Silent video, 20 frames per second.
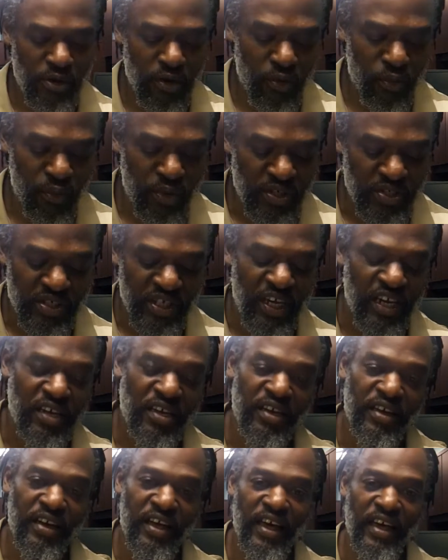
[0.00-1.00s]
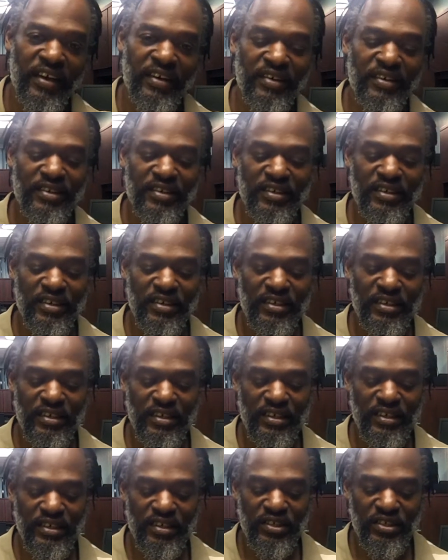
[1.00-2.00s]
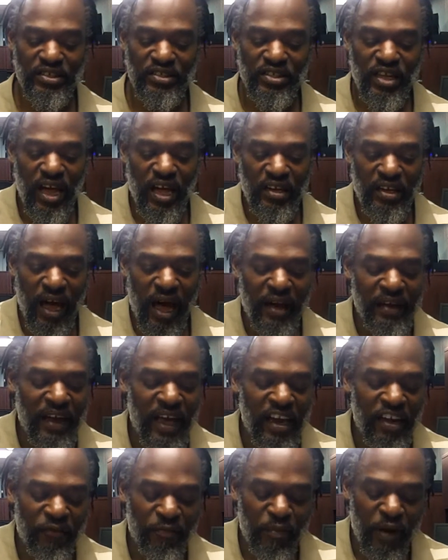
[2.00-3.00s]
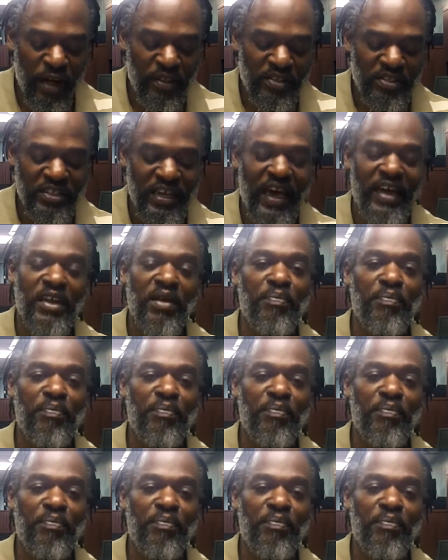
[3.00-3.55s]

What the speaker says: we see in here that our native brothers had to